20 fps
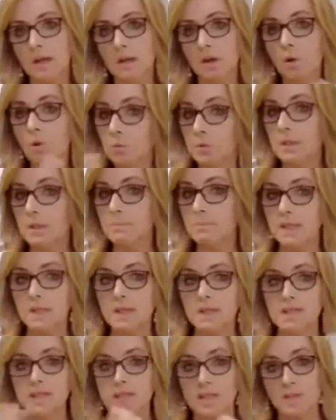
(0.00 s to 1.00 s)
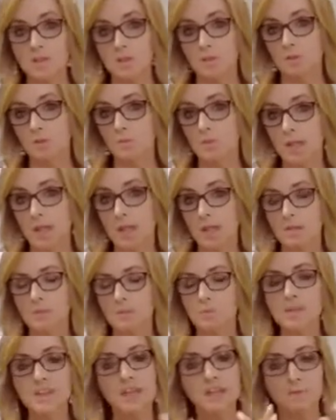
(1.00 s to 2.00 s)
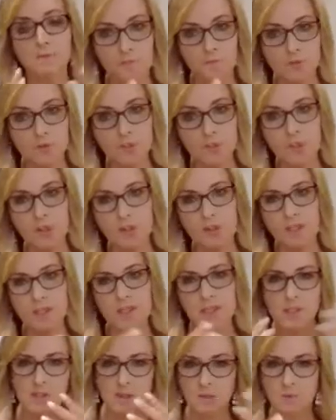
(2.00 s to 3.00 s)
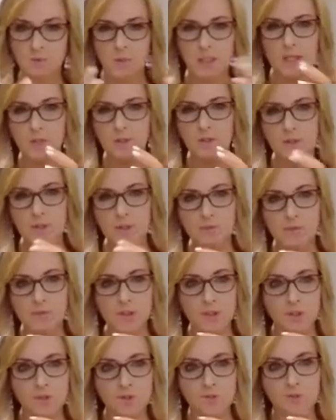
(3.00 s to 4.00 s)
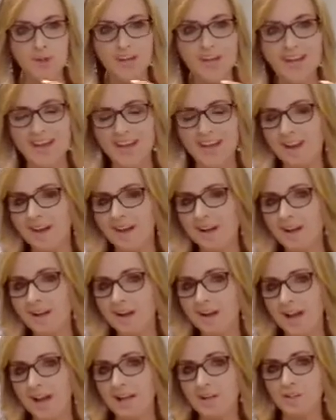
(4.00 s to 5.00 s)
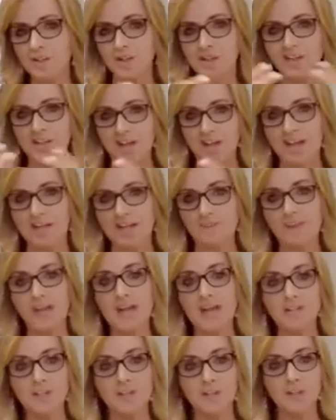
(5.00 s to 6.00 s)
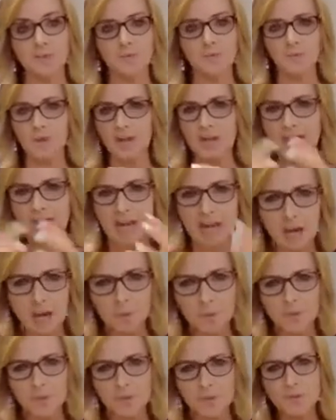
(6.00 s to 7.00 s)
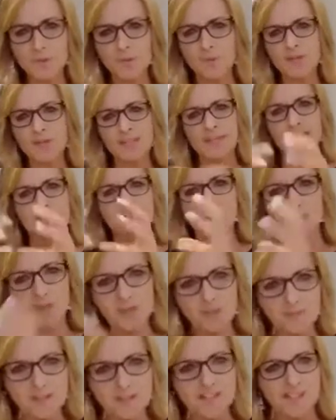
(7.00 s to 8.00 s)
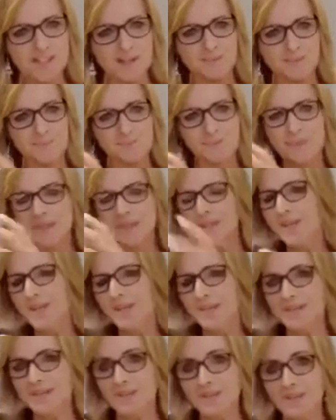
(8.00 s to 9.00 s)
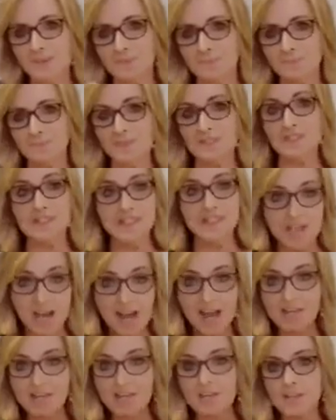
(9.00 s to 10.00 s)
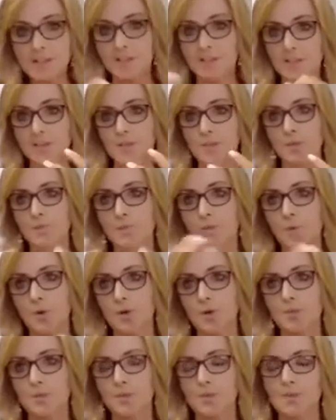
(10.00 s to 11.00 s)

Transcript: Only because Agent Locator, when they first started, Agent Locator used to actually kind of ask you, hey, how are you doing? Can you give us some stats and so forth?